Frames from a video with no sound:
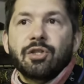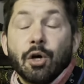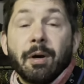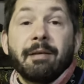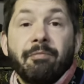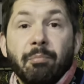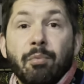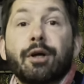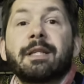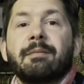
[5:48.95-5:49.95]
So I
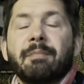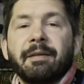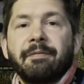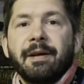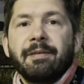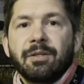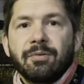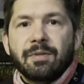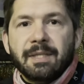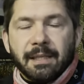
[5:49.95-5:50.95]
rebooked my ferry
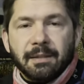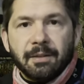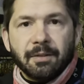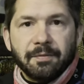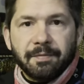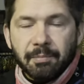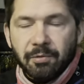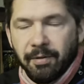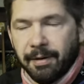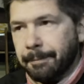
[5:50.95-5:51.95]
to second of
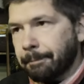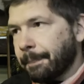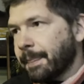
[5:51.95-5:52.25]
February.